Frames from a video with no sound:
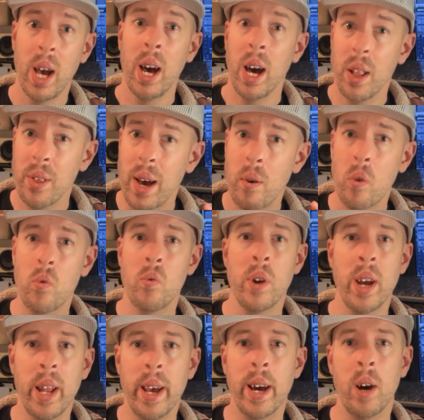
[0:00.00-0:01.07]
and that will
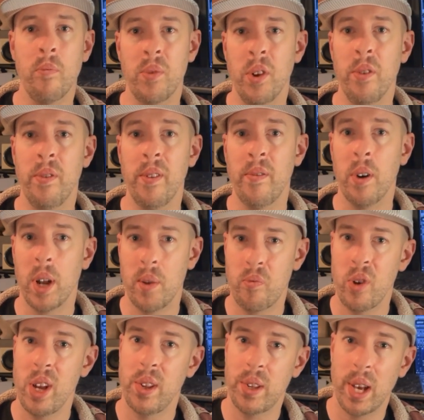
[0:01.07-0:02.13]
really help you if you find a
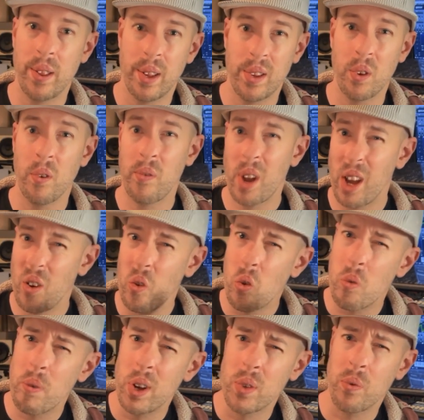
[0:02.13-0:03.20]
preset that's sort of like
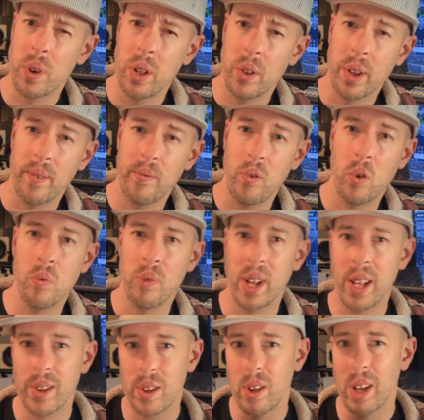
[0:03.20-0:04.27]
almost what you're looking for, but it
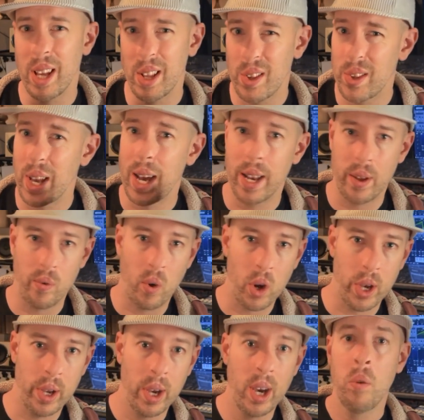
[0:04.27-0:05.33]
isn't exactly right.
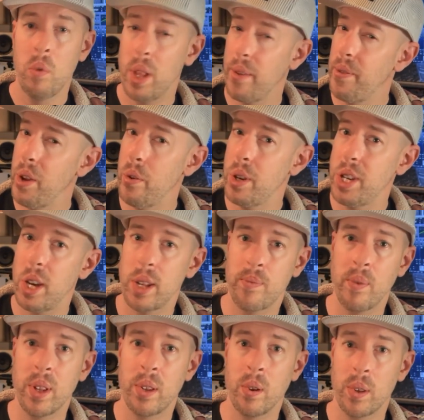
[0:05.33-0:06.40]
With a few
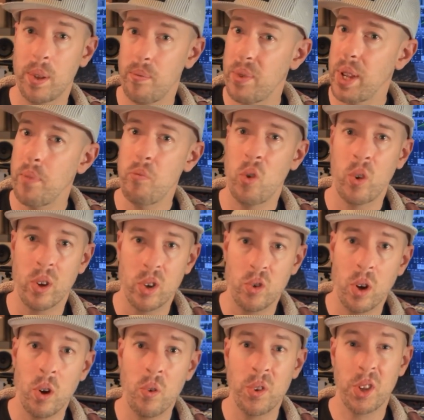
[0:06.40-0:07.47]
adjustments on some simple
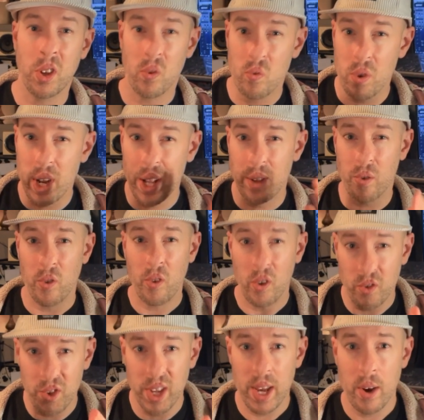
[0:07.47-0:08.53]
controls, you can really sort of
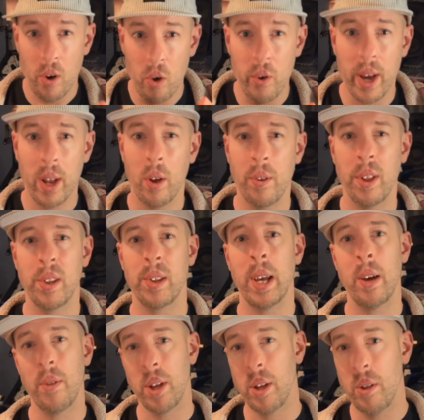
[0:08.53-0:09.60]
zero in on the
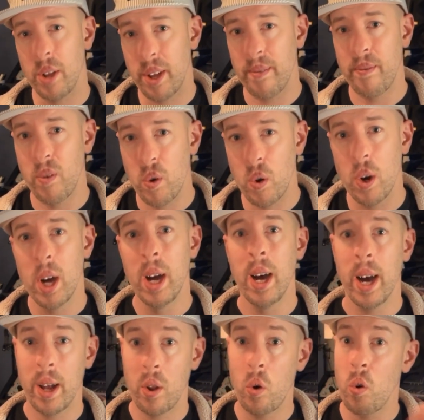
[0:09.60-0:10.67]
sound that you're looking for,
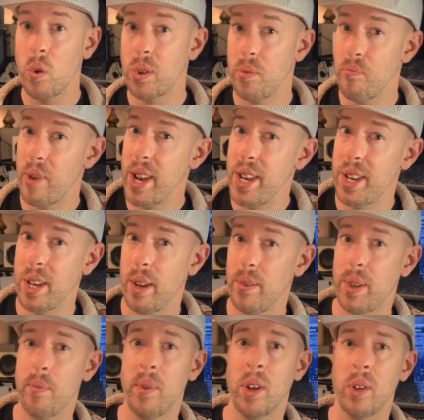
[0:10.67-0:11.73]
and automation of
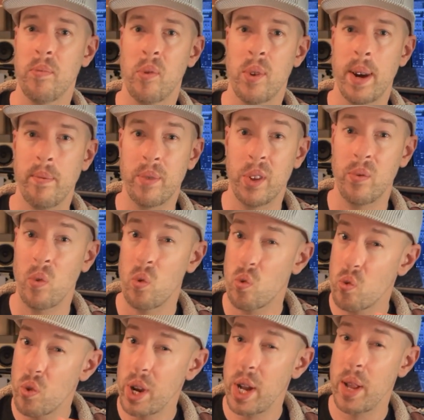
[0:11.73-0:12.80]
some of those parameters will
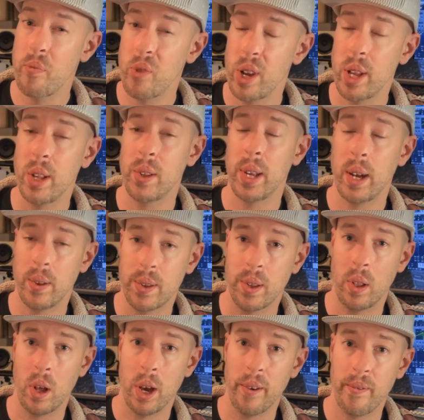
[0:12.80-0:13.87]
really bring your sounds to
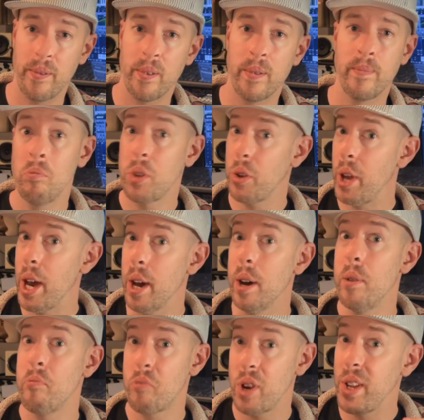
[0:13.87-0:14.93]
life. So yeah,
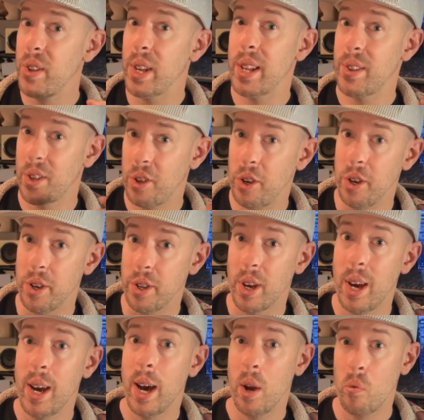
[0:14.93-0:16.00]
presets are good.
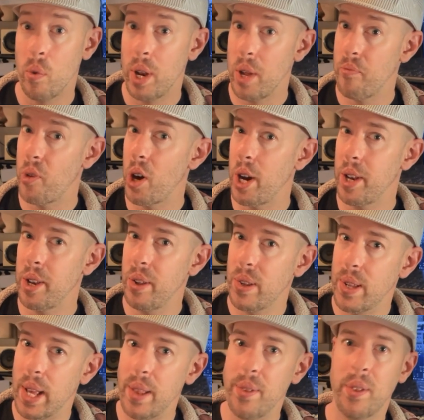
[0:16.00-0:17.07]
And when you buy a new
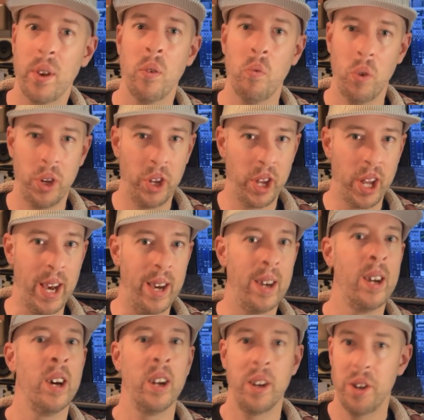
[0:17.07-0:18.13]
synth, what do you get?
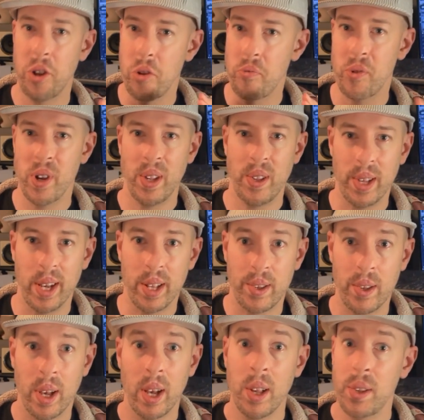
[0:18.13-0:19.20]
New presets.
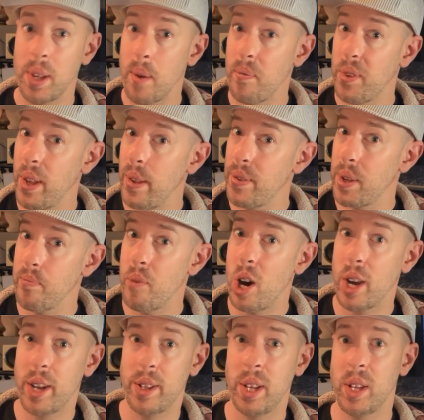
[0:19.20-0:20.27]
Some synths are
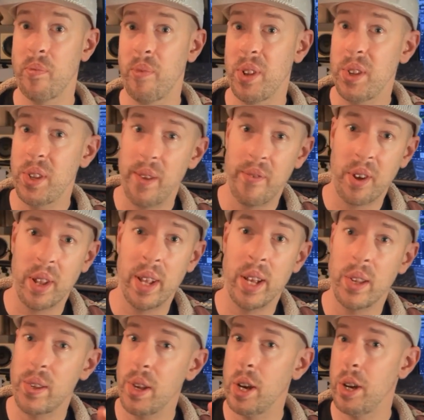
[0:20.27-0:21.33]
marketed specifically at
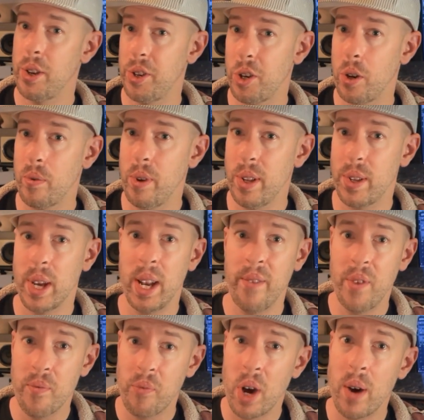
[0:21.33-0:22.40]
certain genres, and if
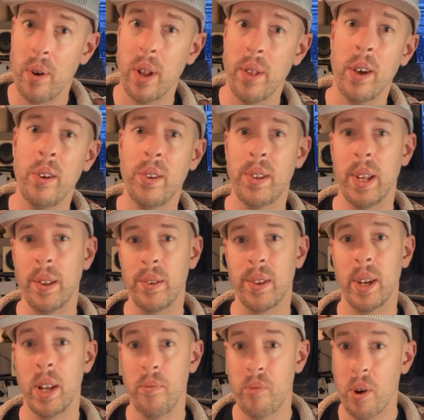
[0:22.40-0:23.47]
you buy one of those synths,
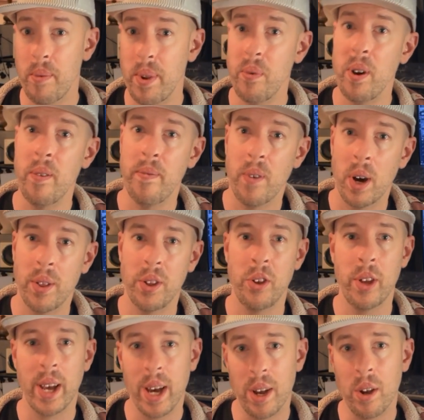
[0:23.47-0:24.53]
then you probably will find that you
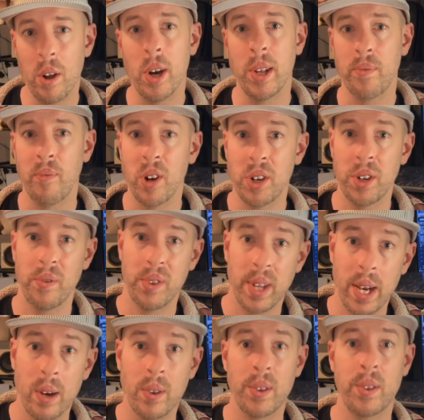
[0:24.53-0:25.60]
get a nice bunch of
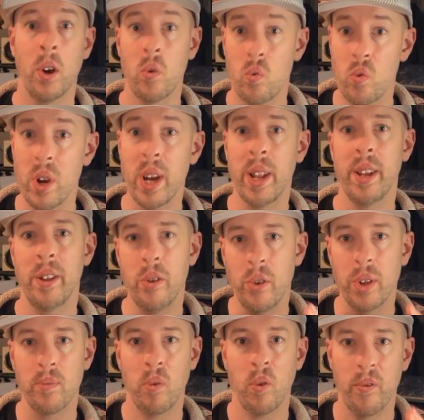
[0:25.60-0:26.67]
sounds that are really
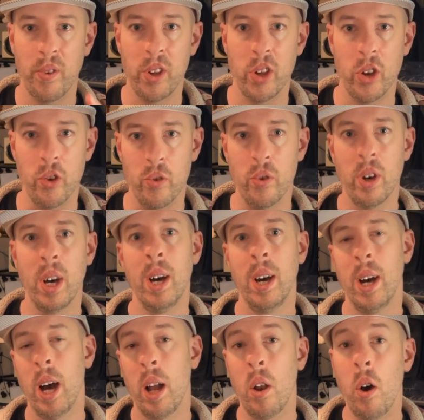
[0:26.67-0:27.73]
usable for you.
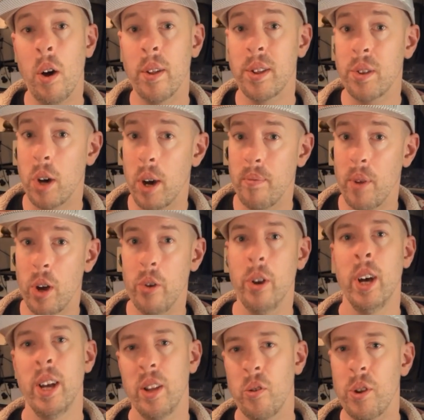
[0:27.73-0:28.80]
A lot of the time though,
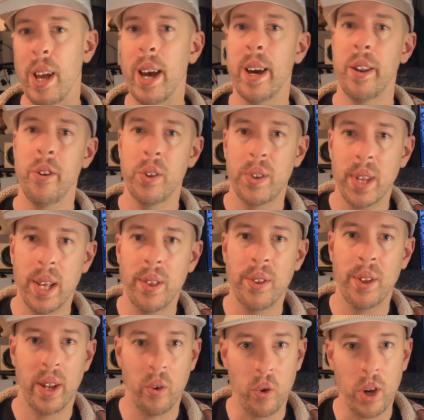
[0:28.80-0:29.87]
you'll get a new synth
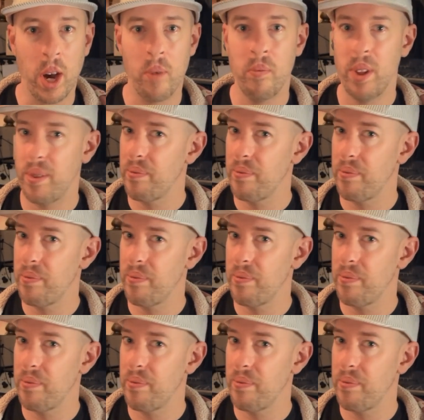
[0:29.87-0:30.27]
and it'll come with